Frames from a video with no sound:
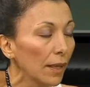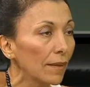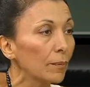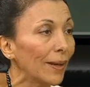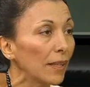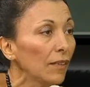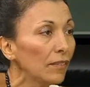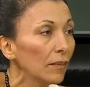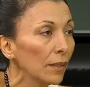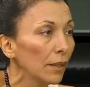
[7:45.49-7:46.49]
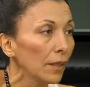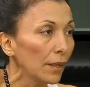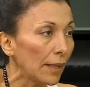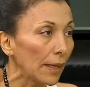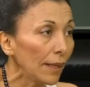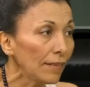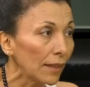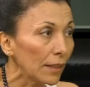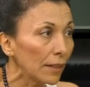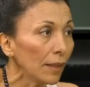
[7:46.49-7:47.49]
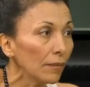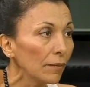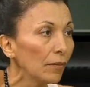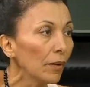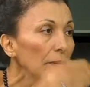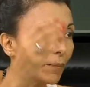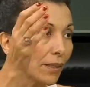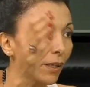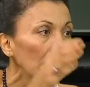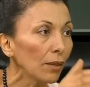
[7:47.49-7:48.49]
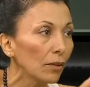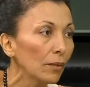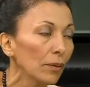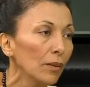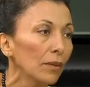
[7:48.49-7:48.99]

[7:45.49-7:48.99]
Spanish, English, a little, from the Vaticano.